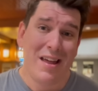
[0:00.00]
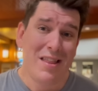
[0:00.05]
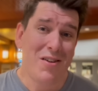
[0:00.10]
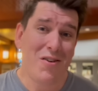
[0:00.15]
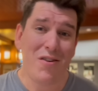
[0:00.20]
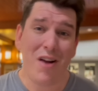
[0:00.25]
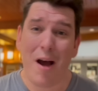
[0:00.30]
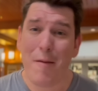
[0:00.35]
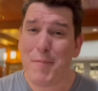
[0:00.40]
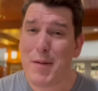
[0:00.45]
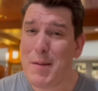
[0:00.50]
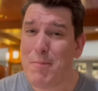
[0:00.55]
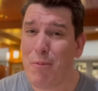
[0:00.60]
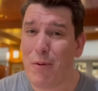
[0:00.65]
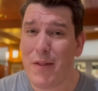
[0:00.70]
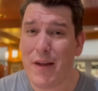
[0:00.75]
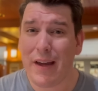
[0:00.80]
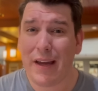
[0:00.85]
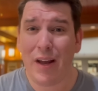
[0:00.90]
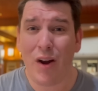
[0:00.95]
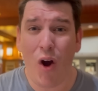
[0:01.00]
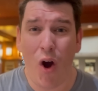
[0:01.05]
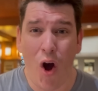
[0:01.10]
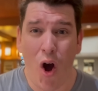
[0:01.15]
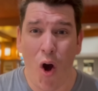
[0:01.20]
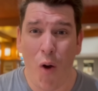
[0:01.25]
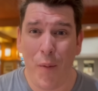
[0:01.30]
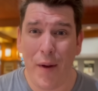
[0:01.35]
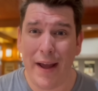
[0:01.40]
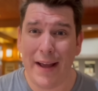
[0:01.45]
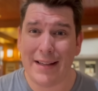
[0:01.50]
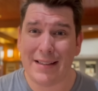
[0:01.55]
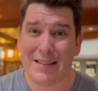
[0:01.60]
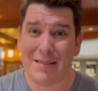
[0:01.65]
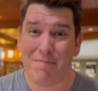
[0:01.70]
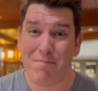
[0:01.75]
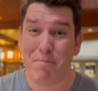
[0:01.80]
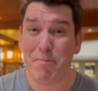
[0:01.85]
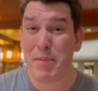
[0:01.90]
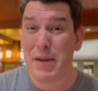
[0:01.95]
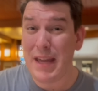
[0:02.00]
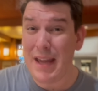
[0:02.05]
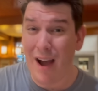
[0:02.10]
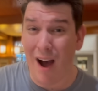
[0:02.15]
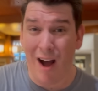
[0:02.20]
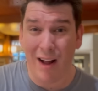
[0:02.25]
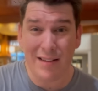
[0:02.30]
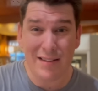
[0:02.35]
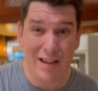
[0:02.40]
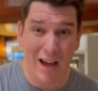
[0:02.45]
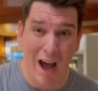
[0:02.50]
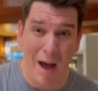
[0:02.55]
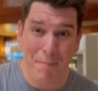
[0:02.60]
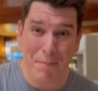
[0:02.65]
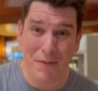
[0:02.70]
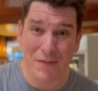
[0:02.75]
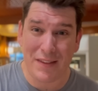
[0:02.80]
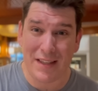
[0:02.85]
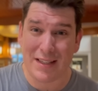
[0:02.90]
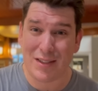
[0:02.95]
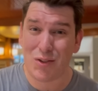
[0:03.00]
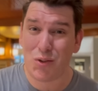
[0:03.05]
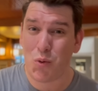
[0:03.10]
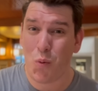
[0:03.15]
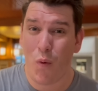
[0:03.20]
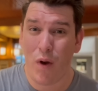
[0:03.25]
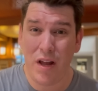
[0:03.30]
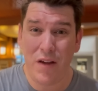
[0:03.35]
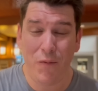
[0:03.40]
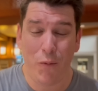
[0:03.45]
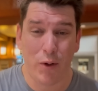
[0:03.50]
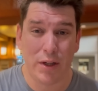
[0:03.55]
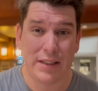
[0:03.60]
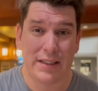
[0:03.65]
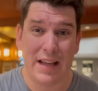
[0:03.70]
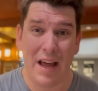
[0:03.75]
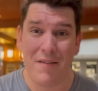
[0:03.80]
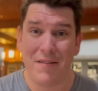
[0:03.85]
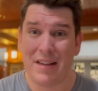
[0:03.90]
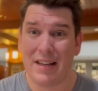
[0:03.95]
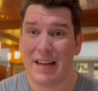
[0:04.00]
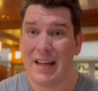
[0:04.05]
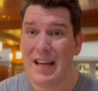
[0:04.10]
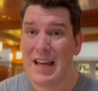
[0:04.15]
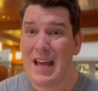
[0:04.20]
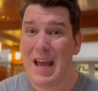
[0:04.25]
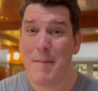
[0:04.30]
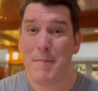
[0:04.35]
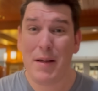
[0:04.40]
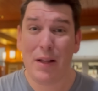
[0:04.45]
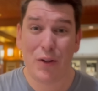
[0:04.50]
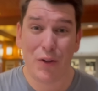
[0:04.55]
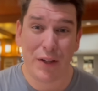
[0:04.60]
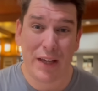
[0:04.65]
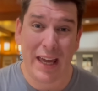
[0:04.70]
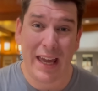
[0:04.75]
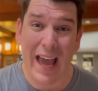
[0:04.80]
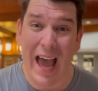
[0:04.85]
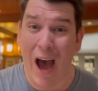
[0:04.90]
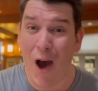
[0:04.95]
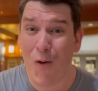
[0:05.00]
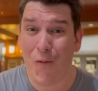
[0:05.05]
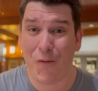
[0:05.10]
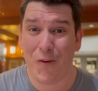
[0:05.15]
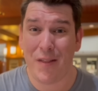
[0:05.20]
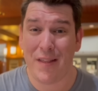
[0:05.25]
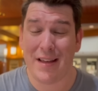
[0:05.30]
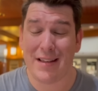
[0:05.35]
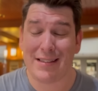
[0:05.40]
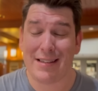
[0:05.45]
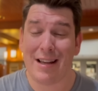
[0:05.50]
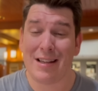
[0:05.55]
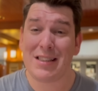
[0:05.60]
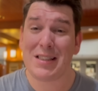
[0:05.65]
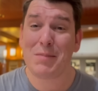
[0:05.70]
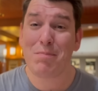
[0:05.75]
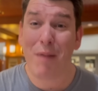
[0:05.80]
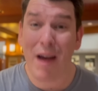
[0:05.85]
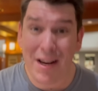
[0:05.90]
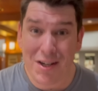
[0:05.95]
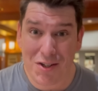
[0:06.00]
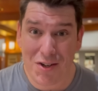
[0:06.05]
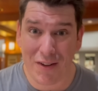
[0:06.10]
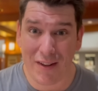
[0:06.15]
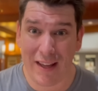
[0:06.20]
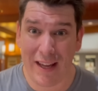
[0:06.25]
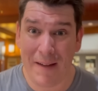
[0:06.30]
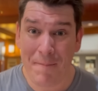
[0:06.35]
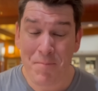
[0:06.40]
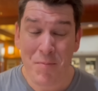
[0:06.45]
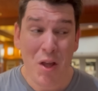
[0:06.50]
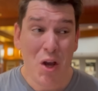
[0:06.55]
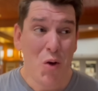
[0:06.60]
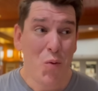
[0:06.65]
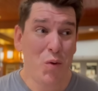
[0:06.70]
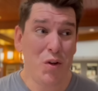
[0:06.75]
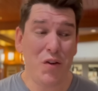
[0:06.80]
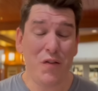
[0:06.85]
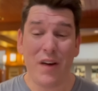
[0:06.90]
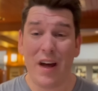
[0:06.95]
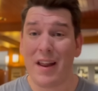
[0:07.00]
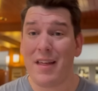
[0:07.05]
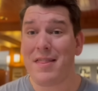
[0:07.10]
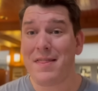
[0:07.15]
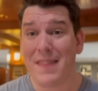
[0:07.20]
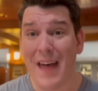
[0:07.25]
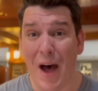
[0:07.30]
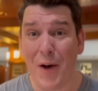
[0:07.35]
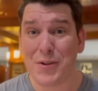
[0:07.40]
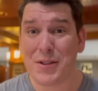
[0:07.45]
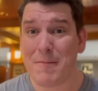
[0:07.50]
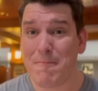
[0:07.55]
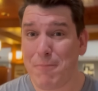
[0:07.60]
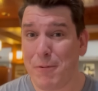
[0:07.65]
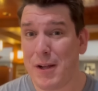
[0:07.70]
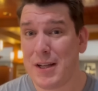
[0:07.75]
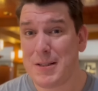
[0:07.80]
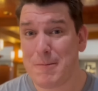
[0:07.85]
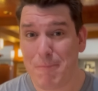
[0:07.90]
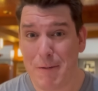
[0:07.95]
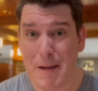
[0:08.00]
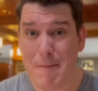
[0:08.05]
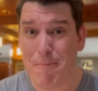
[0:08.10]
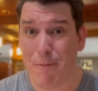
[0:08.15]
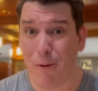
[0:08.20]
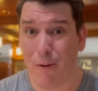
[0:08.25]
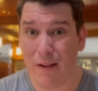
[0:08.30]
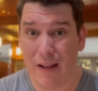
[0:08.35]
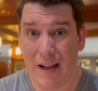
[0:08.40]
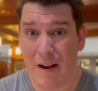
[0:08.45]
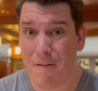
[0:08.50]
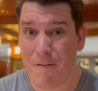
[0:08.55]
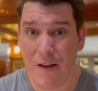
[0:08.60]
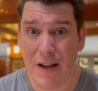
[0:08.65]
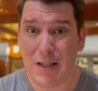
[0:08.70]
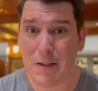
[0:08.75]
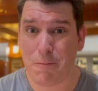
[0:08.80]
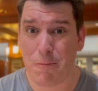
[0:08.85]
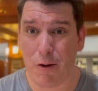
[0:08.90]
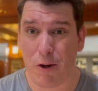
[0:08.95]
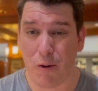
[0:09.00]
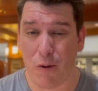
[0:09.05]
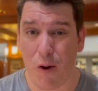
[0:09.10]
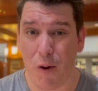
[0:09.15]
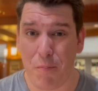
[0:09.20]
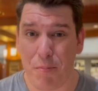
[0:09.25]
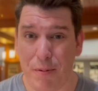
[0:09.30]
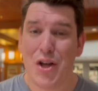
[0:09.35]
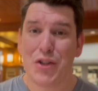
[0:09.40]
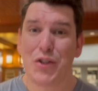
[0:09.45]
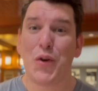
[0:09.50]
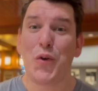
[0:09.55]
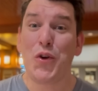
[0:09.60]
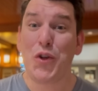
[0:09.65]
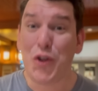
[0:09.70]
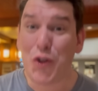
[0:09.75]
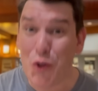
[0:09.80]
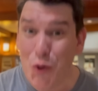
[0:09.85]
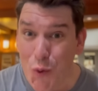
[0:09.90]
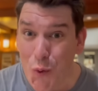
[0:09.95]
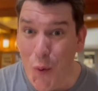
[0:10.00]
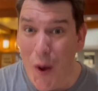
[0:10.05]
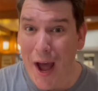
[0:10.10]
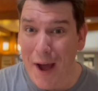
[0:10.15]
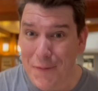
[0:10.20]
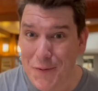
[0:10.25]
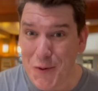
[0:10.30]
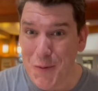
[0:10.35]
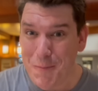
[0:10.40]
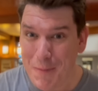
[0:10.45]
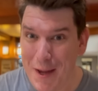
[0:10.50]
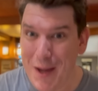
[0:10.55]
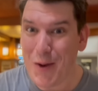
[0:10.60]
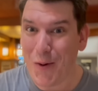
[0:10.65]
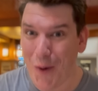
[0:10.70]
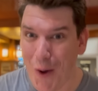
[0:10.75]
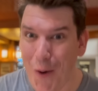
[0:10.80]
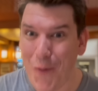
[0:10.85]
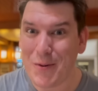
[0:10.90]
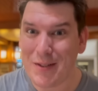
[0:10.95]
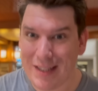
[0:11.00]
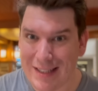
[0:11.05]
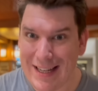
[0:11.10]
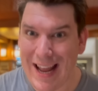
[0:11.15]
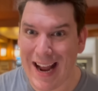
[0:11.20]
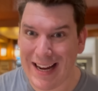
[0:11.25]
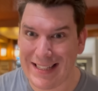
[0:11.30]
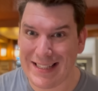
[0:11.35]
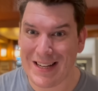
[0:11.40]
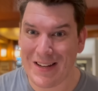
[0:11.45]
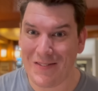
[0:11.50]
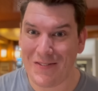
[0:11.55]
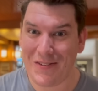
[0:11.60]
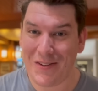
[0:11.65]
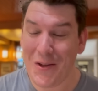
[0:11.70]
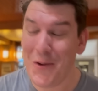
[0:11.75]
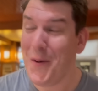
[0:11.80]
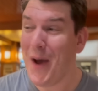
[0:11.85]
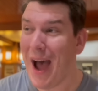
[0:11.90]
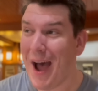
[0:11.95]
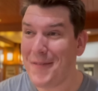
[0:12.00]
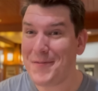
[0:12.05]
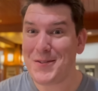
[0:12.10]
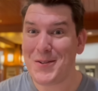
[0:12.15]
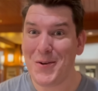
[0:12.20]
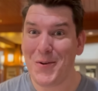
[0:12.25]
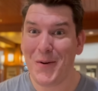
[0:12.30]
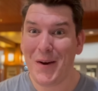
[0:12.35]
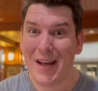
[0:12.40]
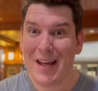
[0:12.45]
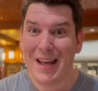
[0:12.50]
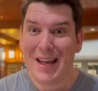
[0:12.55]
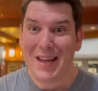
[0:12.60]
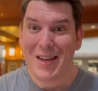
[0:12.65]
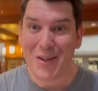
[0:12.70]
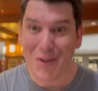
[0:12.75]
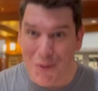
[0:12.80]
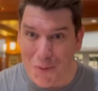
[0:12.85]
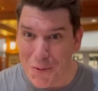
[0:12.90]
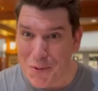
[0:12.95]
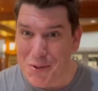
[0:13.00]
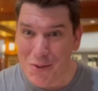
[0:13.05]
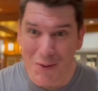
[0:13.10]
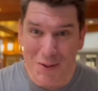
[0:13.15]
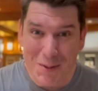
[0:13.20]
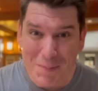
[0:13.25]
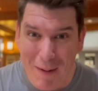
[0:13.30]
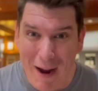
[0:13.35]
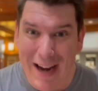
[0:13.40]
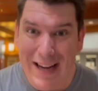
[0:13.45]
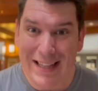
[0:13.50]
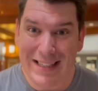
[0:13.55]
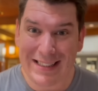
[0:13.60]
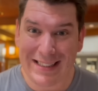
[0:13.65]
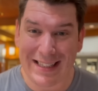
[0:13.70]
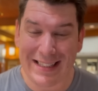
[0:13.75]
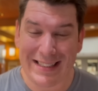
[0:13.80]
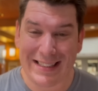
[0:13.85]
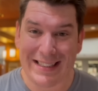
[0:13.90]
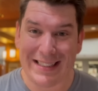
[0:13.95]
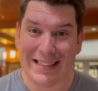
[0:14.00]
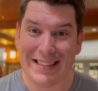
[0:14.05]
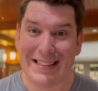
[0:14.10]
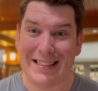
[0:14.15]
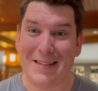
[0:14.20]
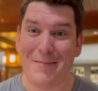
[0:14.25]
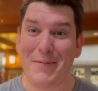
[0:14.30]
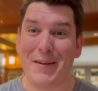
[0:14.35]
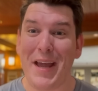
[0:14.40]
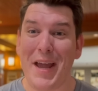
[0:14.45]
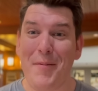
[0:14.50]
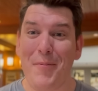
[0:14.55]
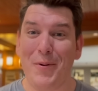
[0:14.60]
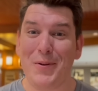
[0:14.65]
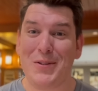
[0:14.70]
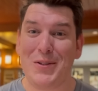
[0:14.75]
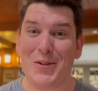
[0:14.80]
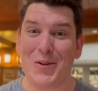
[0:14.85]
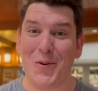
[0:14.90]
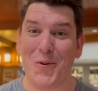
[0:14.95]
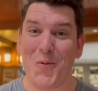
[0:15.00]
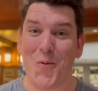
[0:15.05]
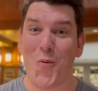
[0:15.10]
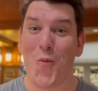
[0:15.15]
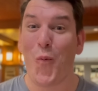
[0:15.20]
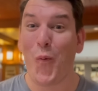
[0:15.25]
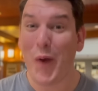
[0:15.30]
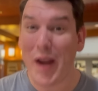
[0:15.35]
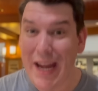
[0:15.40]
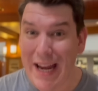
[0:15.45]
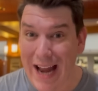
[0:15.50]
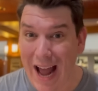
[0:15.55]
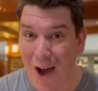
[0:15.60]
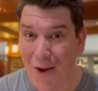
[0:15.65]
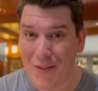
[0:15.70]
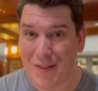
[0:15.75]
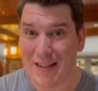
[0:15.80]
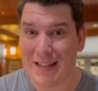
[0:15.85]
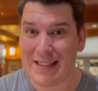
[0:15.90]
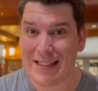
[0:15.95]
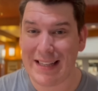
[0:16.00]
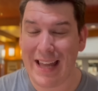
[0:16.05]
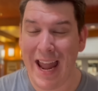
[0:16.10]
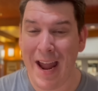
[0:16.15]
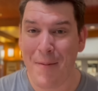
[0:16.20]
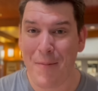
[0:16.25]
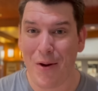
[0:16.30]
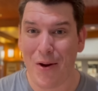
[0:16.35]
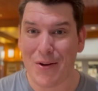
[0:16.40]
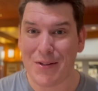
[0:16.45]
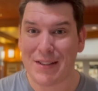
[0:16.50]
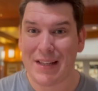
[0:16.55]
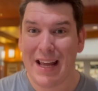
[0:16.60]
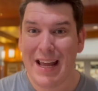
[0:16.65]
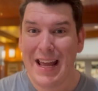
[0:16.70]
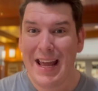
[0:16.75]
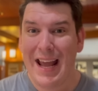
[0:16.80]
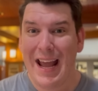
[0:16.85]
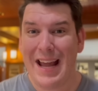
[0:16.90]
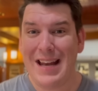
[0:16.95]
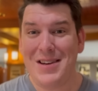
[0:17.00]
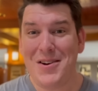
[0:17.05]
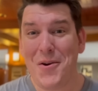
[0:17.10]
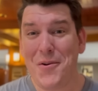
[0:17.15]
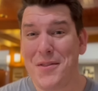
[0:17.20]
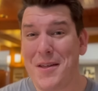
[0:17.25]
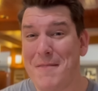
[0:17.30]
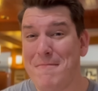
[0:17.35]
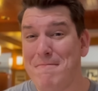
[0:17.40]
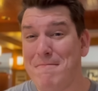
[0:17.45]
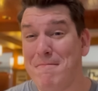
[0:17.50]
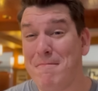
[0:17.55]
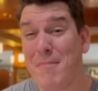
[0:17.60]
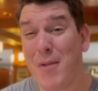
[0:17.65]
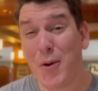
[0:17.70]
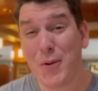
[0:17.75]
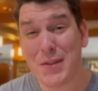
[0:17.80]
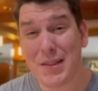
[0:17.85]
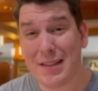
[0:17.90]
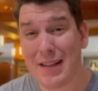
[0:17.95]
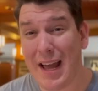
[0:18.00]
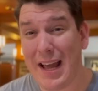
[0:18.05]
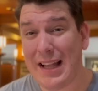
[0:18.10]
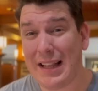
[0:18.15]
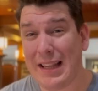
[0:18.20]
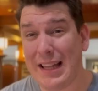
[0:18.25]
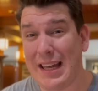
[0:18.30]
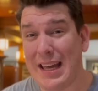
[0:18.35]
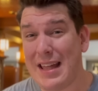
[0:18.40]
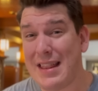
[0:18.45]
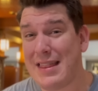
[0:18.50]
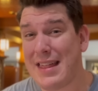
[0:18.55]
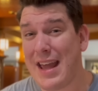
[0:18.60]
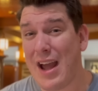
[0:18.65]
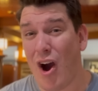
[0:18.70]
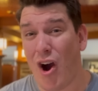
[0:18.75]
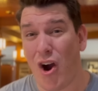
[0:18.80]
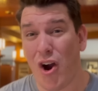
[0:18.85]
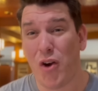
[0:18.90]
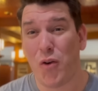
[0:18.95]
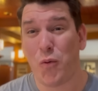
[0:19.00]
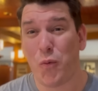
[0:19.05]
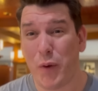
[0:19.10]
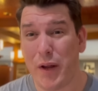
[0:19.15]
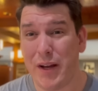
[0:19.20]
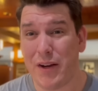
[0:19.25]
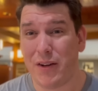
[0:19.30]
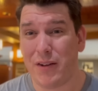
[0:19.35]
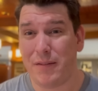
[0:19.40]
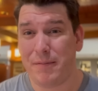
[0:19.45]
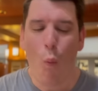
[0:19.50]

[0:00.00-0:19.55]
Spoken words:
They're not people that can always be on top of this 24/7 and be looking out for this, especially when you've got 1,000 plus people in a Facebook group. So you have to be your own detective. You have to use your spidey senses to be able to weed out these scammers and know that most likely they aren't real.